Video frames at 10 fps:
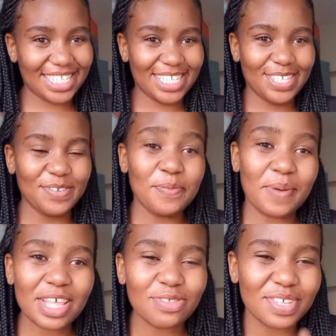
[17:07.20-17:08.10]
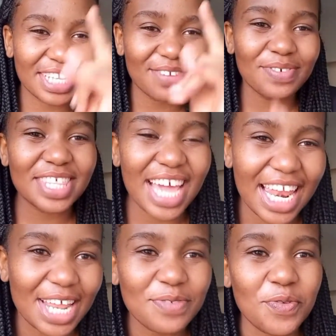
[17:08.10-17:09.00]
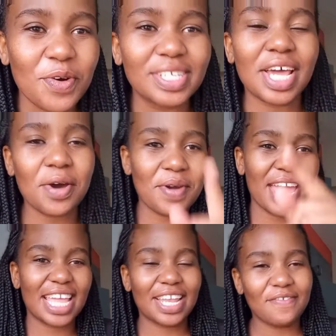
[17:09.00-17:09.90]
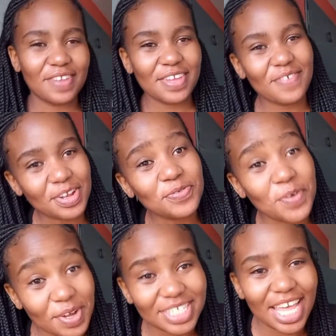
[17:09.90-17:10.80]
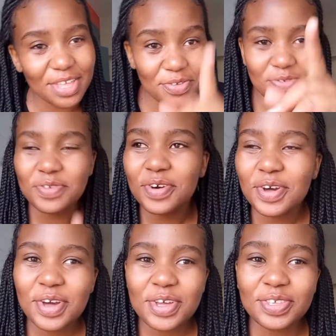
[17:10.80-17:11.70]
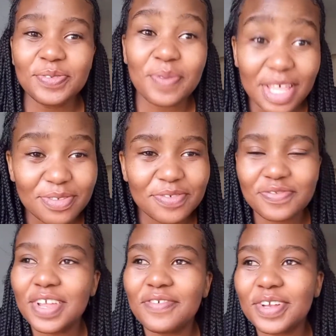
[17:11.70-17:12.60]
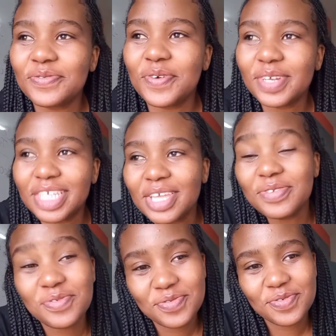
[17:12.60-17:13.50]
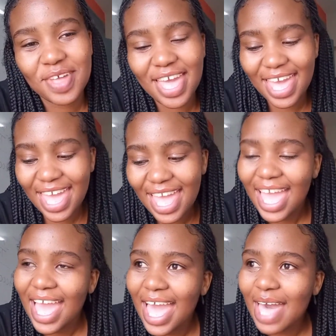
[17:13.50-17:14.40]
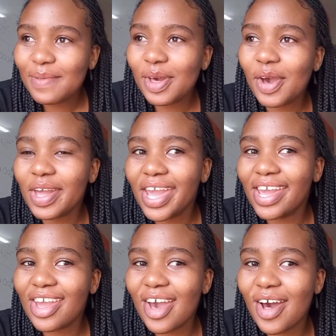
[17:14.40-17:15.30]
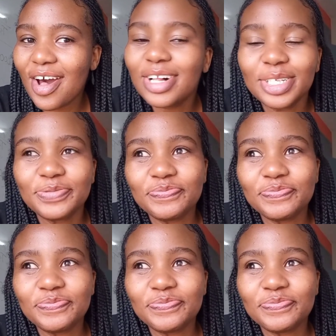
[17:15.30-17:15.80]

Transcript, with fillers: you bath with with colored water and flavored water. You you bath with flavored water. You. Hey, I'm like, okay, girl,